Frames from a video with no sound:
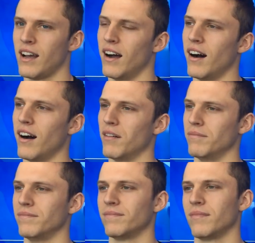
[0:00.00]

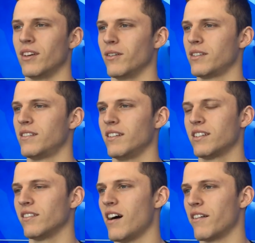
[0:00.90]
um, you know it's
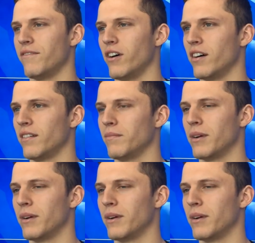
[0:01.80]
it's a lot of fun,